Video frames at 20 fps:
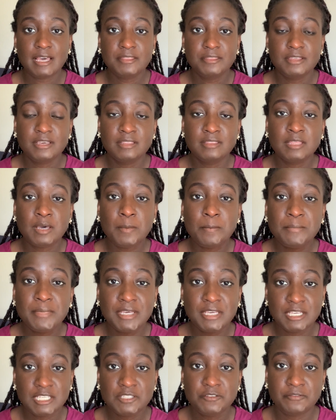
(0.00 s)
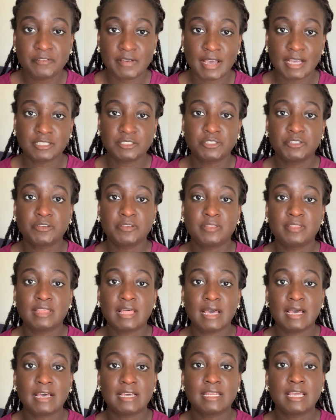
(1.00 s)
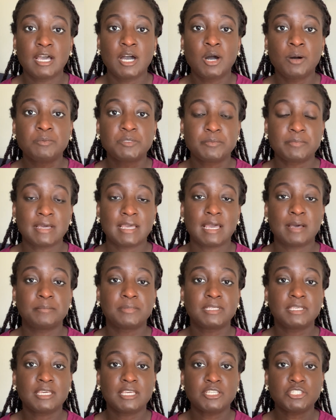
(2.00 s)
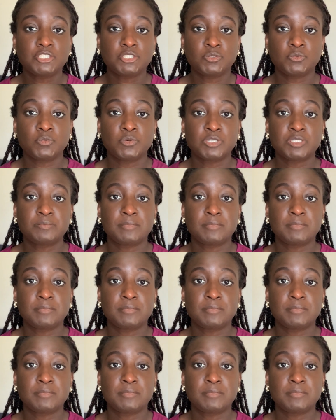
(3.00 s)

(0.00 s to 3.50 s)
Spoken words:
think the biggest factor that helped my application was